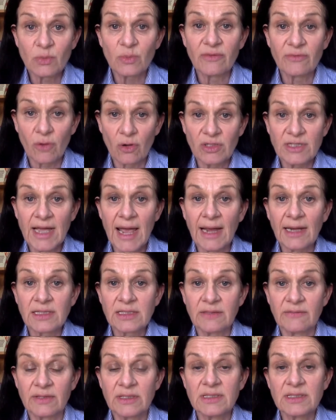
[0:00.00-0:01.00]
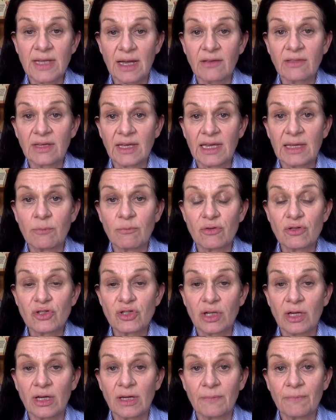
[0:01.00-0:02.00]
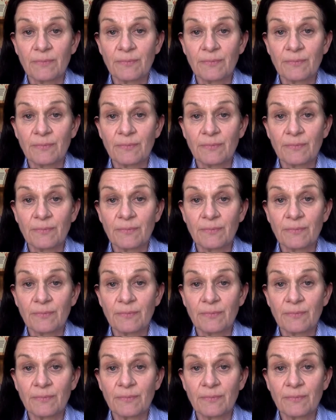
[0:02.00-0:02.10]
we've got active in South Cambridgeshire.